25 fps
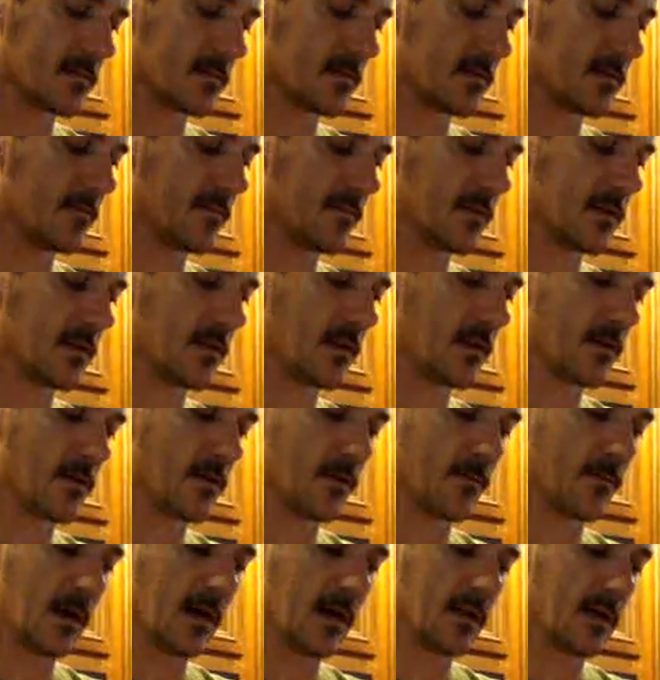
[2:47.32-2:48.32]
something that the
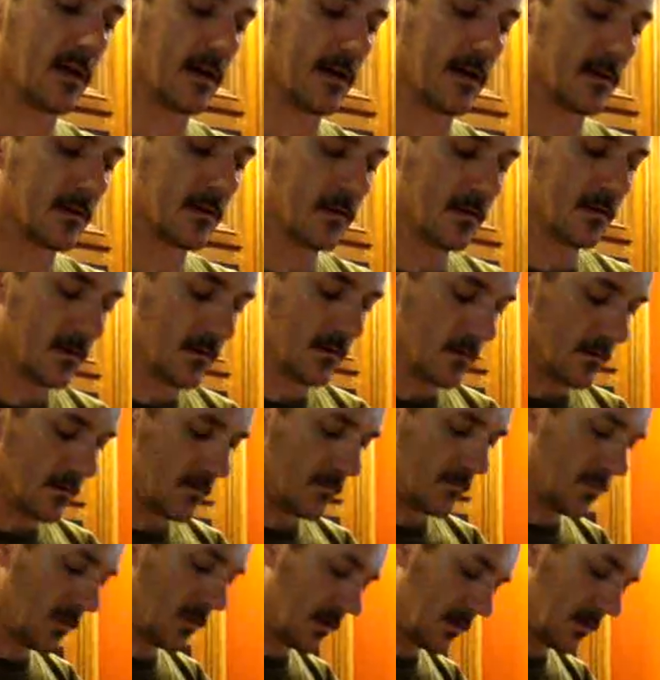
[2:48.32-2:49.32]
deer might like.
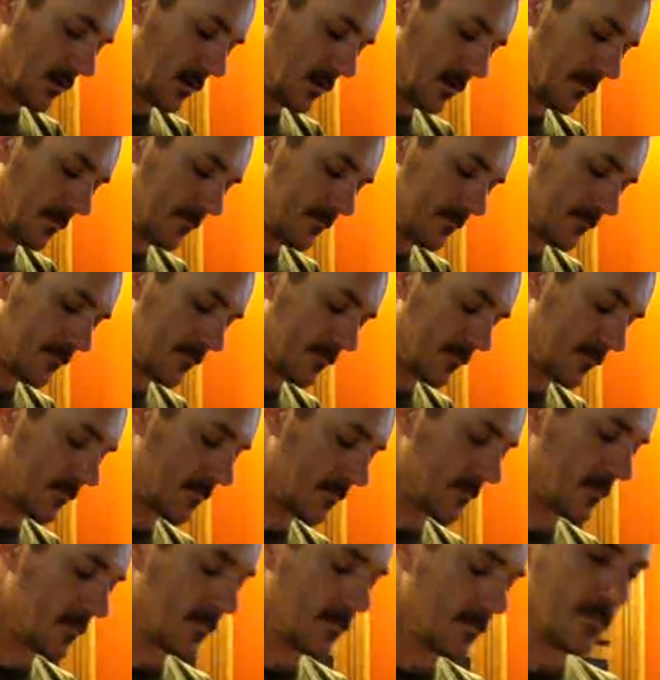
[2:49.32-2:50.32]
But a
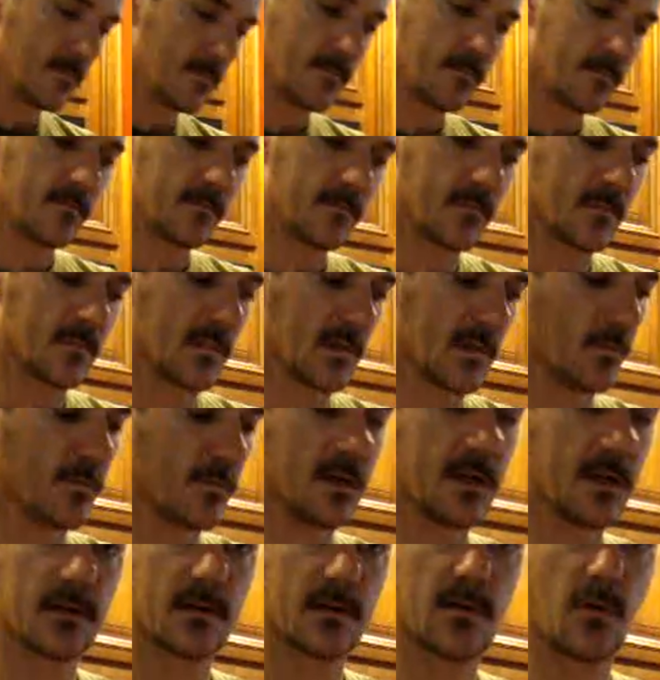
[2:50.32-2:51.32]
little
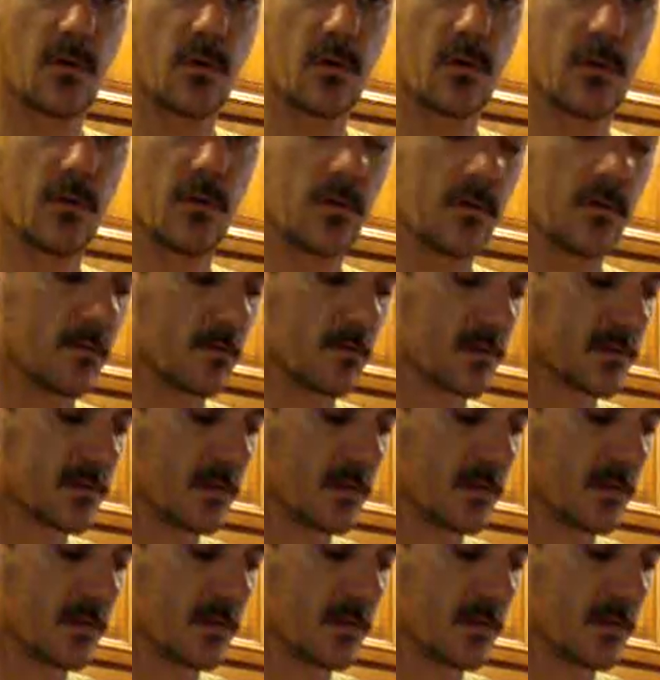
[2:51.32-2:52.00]
bit of corn oil or